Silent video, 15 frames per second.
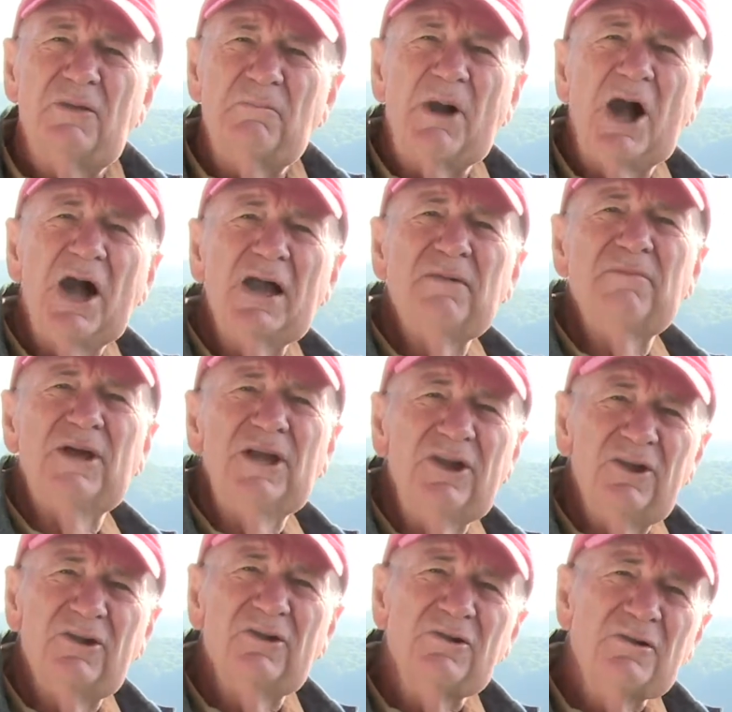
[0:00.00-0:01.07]
Behind me
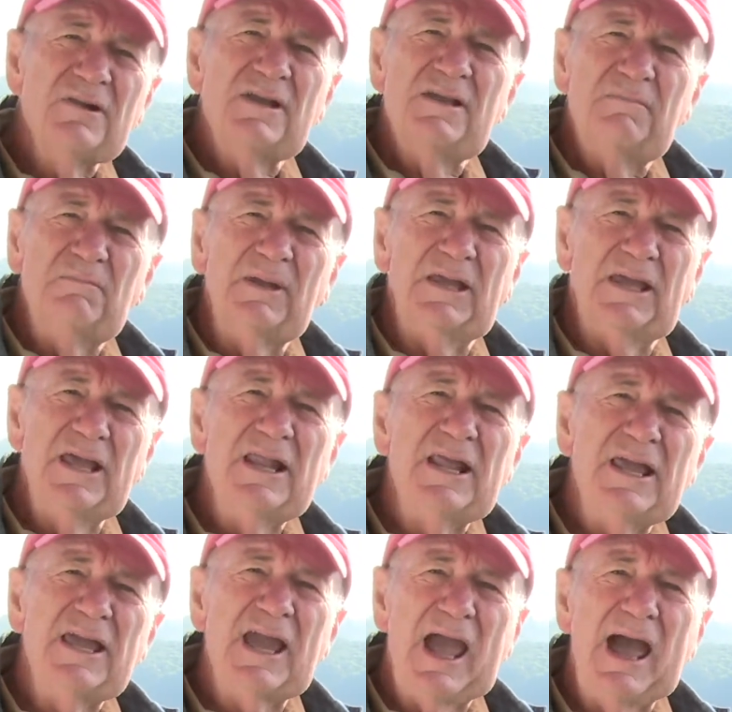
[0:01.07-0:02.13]
here,
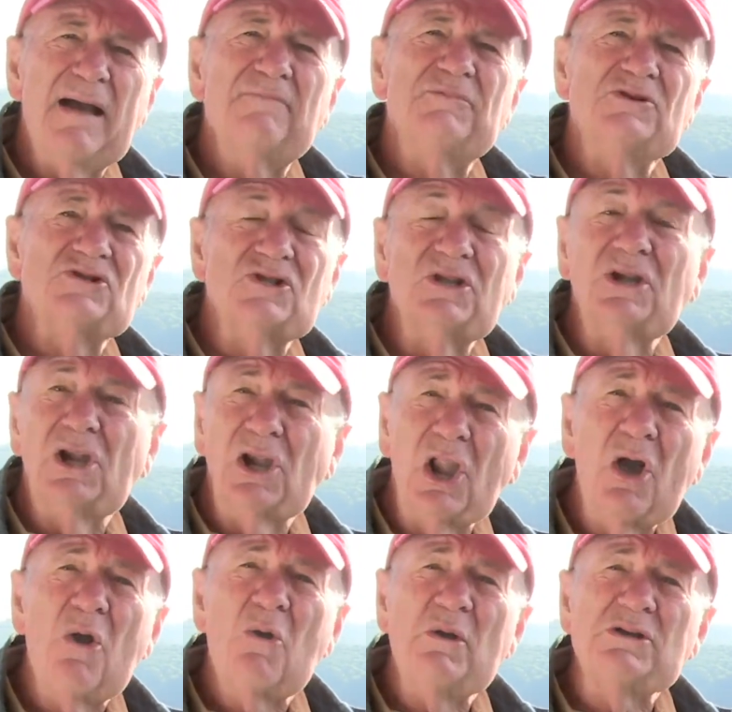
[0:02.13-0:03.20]
McKinney Gap is the
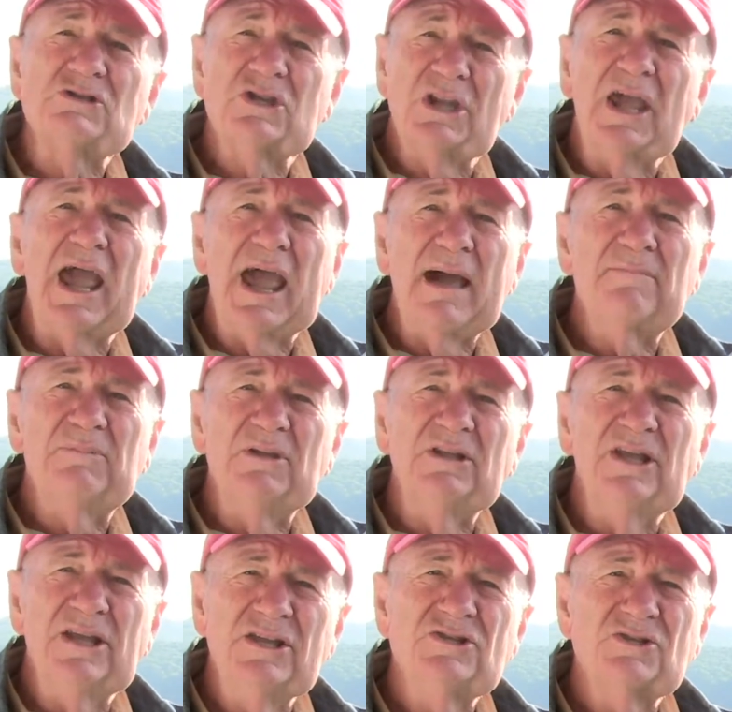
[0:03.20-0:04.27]
lowest gap in
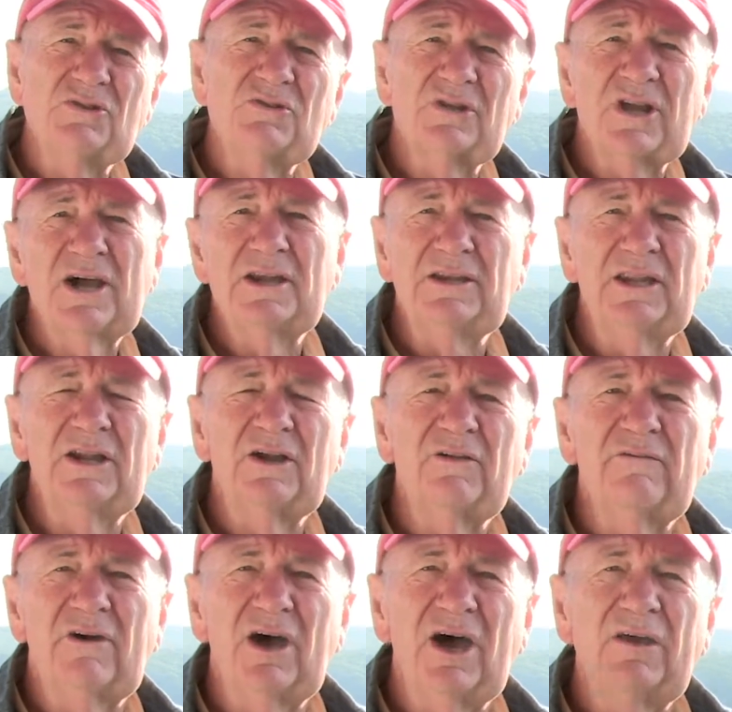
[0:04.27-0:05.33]
the Eastern Continental
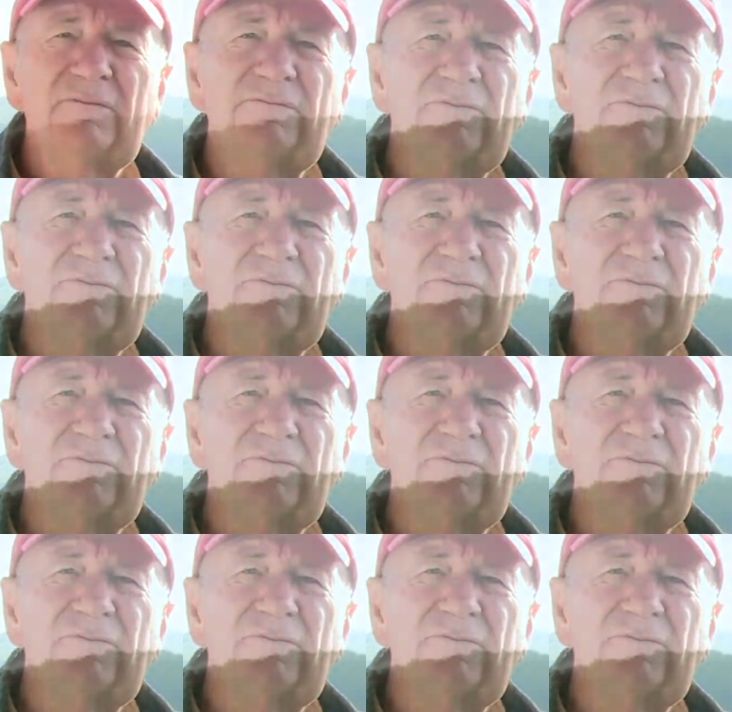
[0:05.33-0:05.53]
Divide